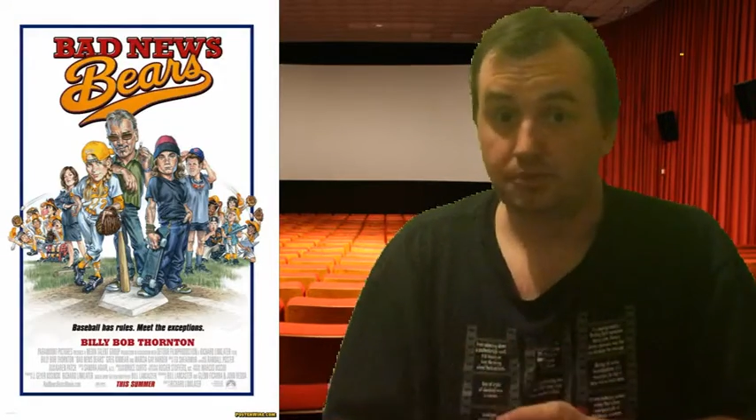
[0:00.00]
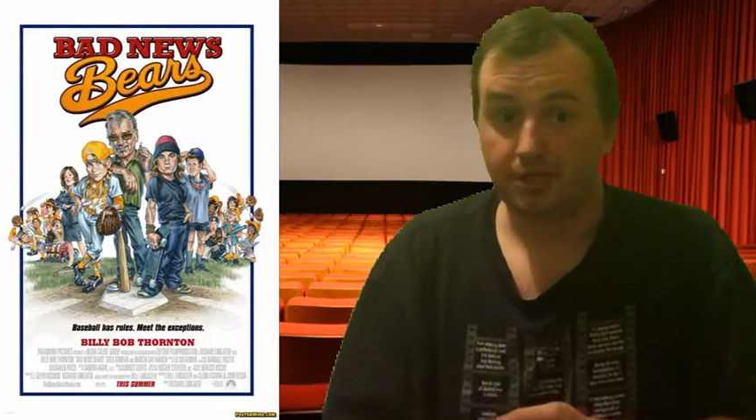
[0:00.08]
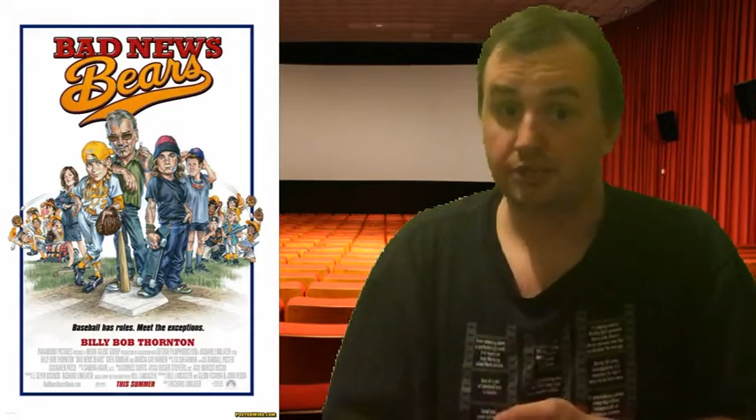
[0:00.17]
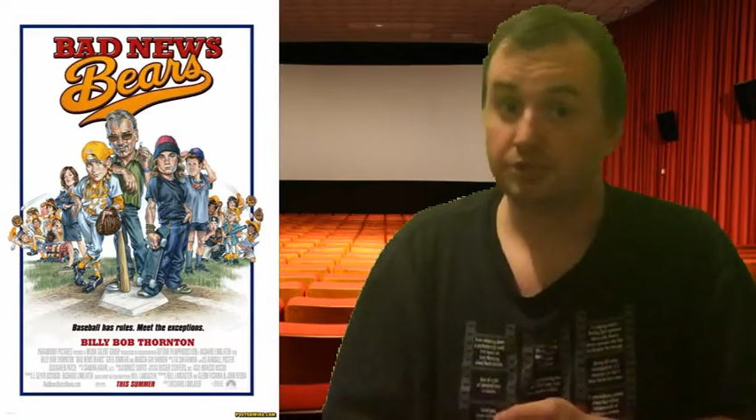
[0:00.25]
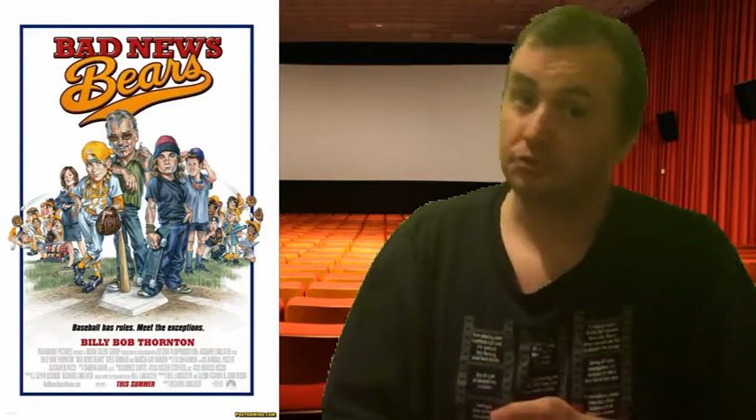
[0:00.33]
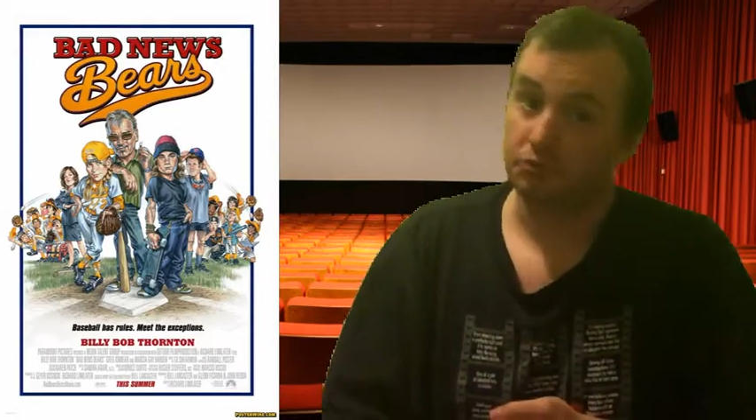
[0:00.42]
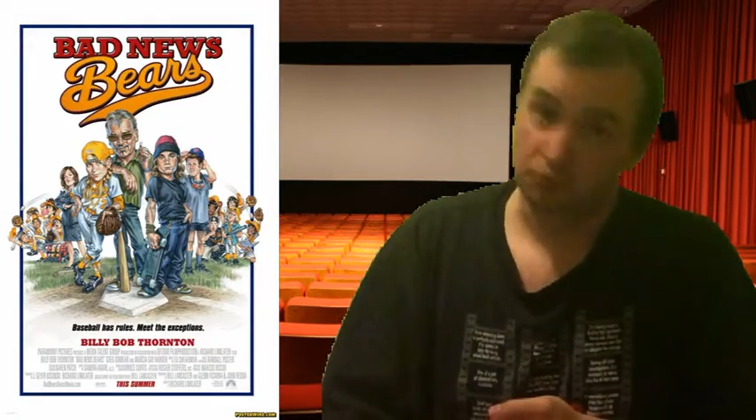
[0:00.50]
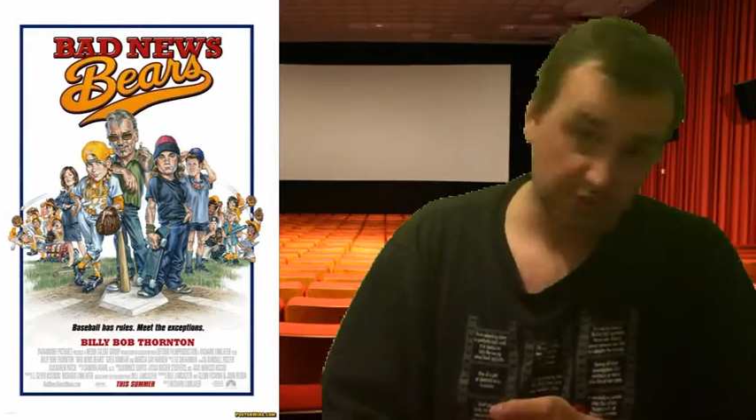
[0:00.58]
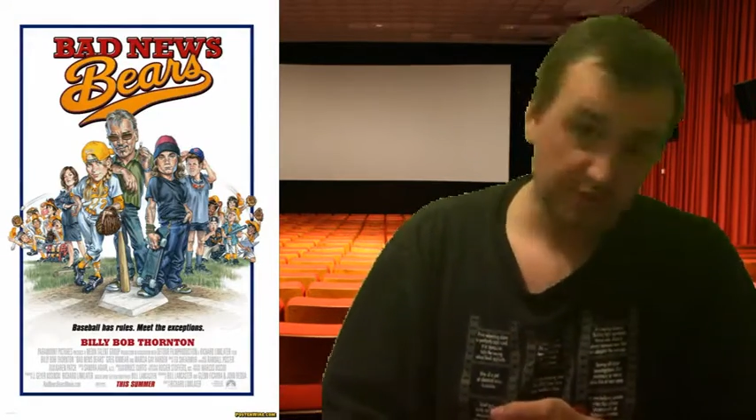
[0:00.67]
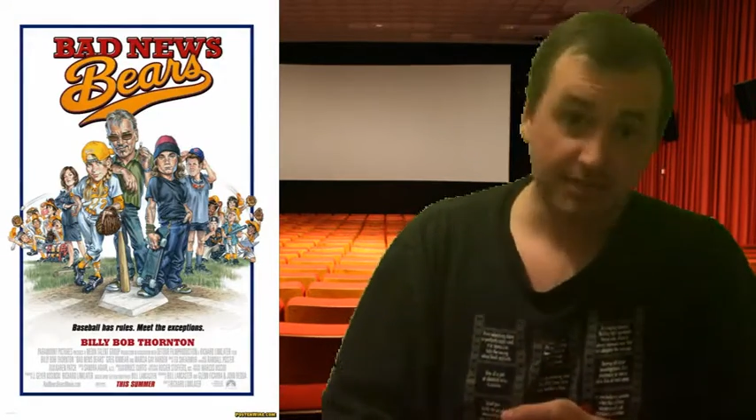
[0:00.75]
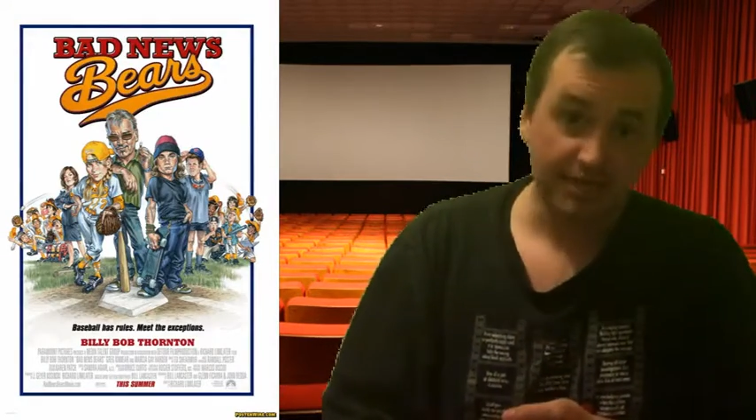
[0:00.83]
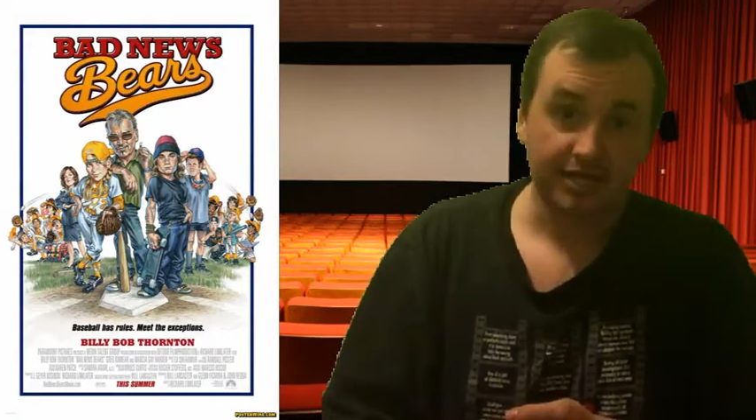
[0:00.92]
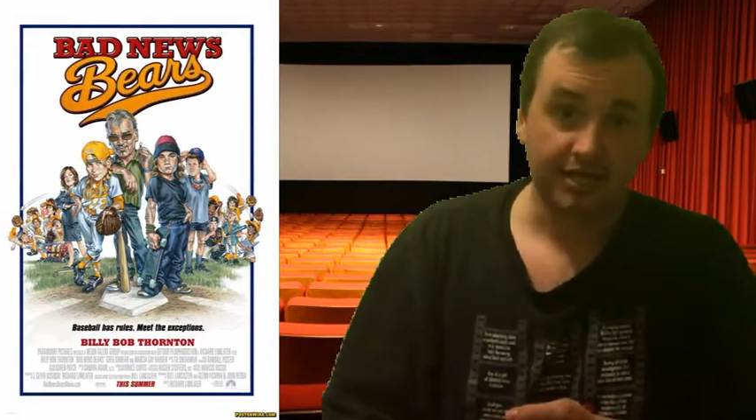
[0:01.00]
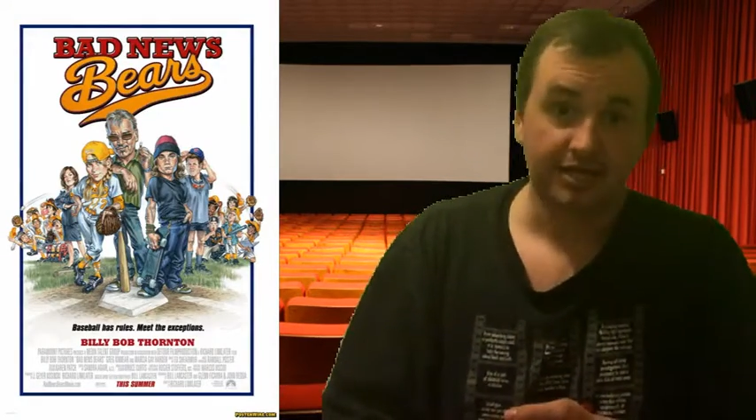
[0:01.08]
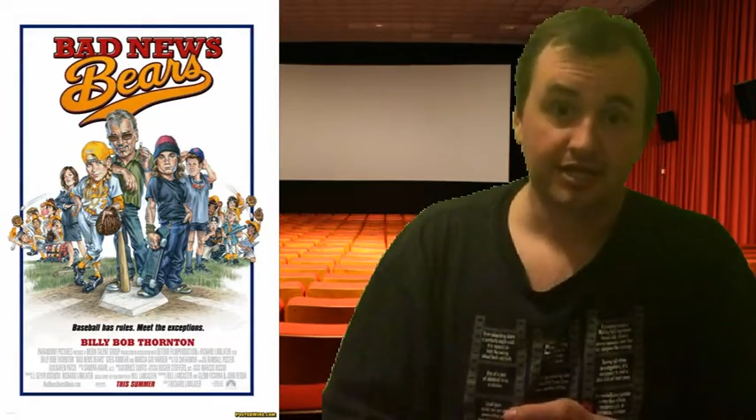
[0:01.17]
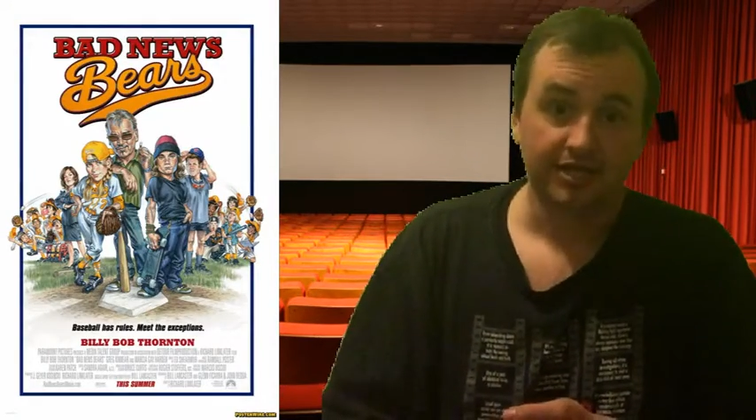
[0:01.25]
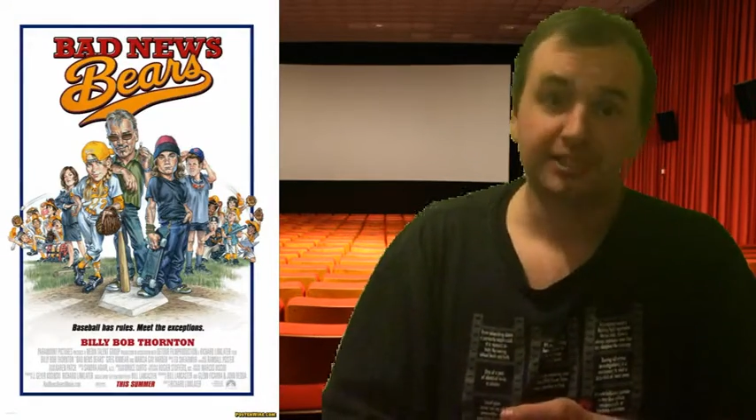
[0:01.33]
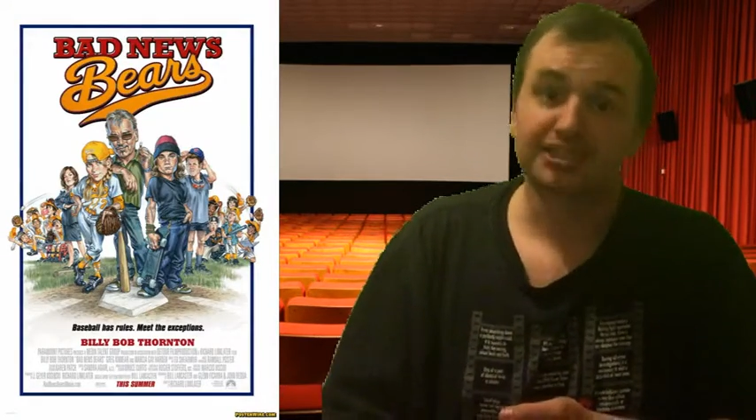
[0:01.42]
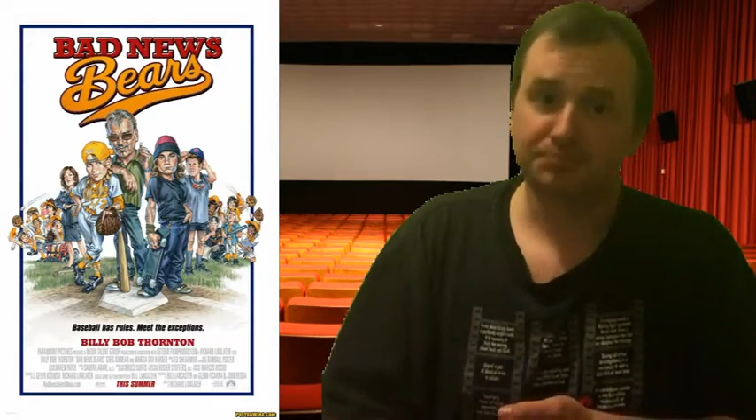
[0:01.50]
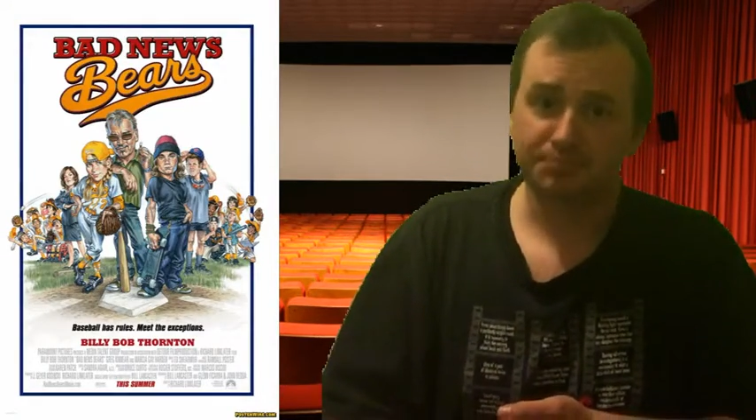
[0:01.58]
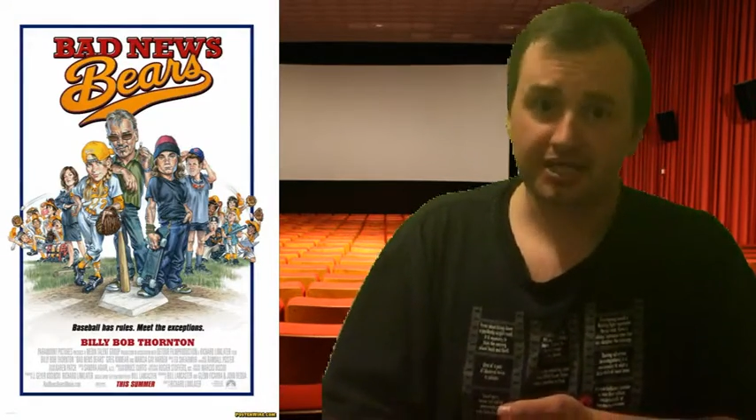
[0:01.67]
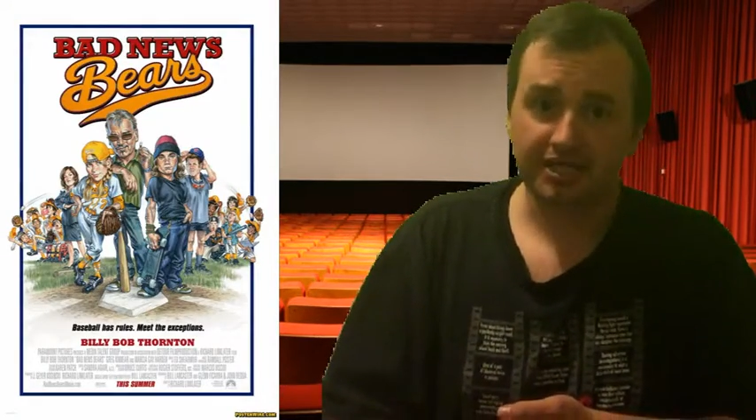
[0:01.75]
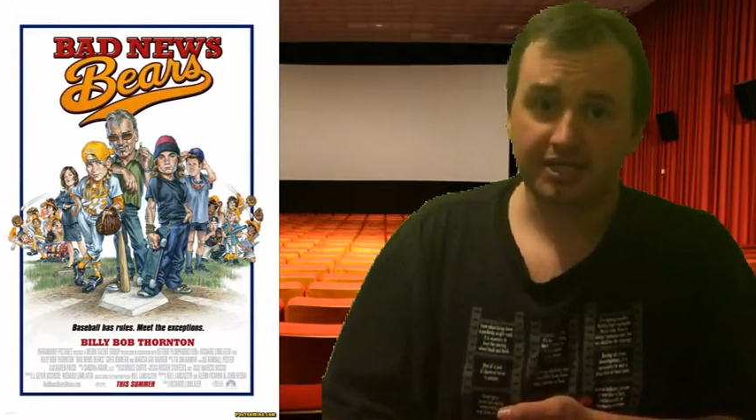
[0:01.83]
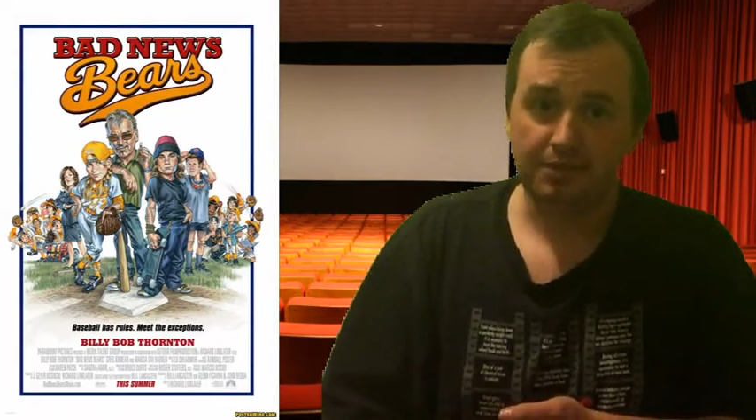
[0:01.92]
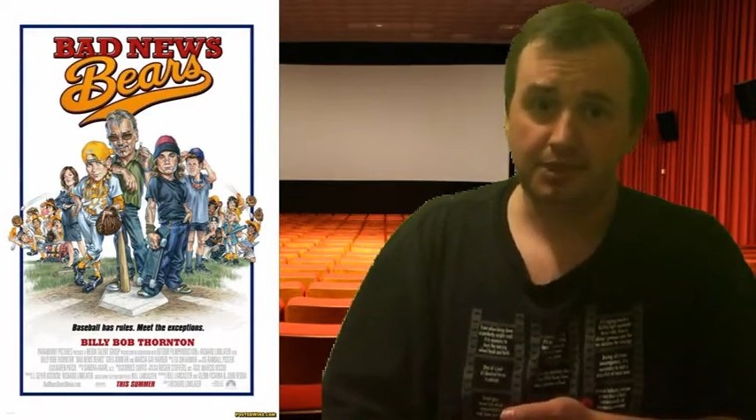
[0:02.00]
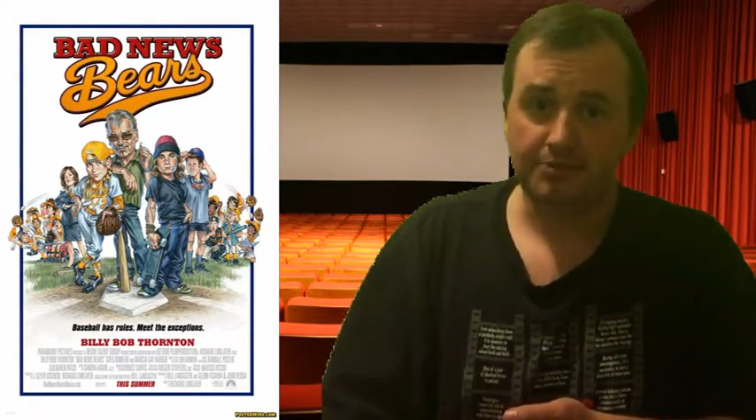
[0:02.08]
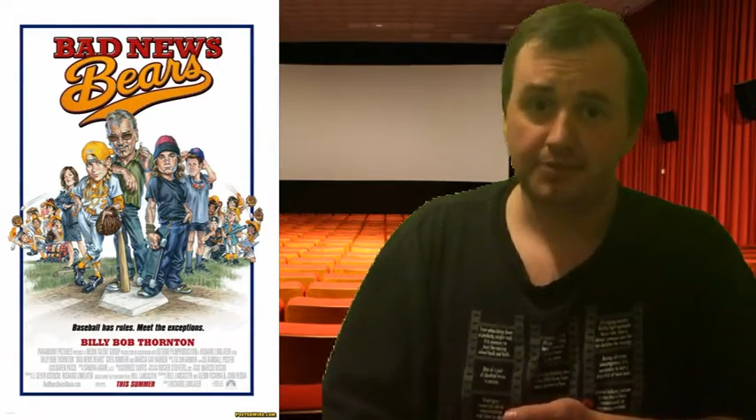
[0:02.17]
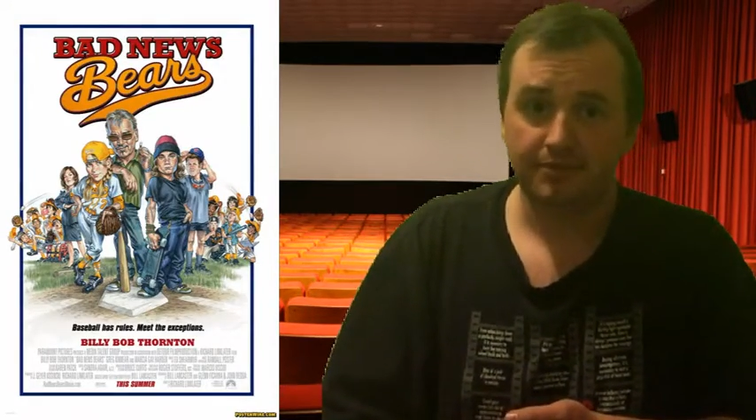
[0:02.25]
Bears remake, and speaking of Billy